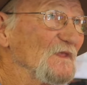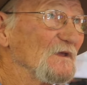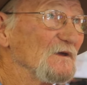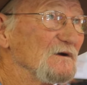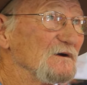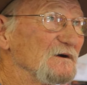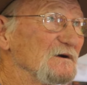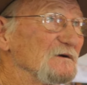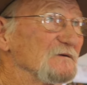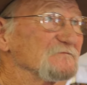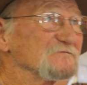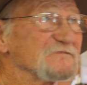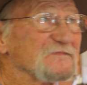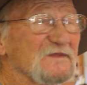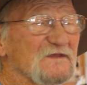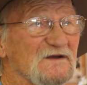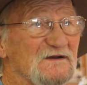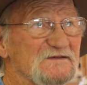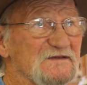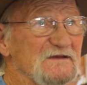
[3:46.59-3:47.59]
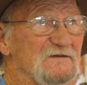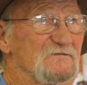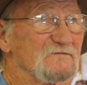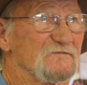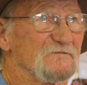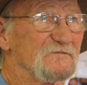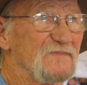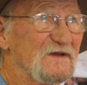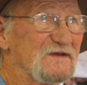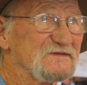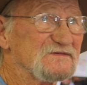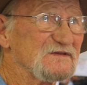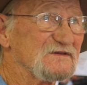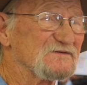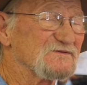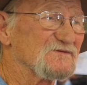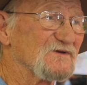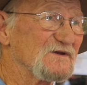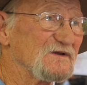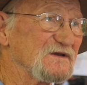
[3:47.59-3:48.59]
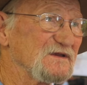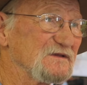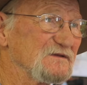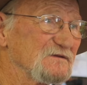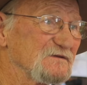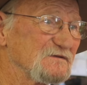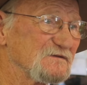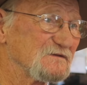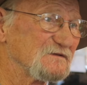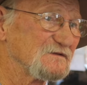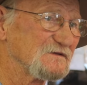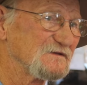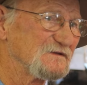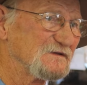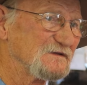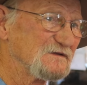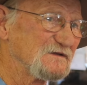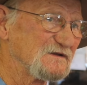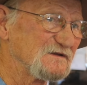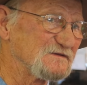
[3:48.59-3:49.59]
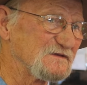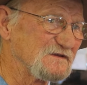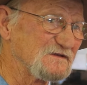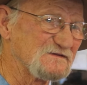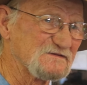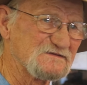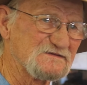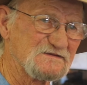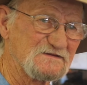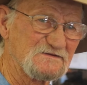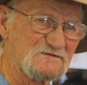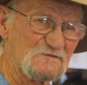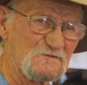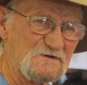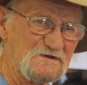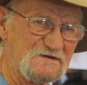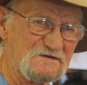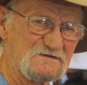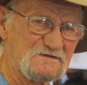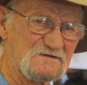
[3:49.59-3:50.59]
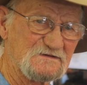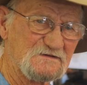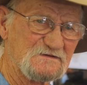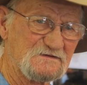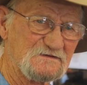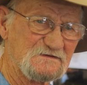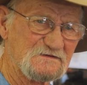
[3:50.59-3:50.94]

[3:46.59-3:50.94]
Um, I think basic training, I think is six weeks.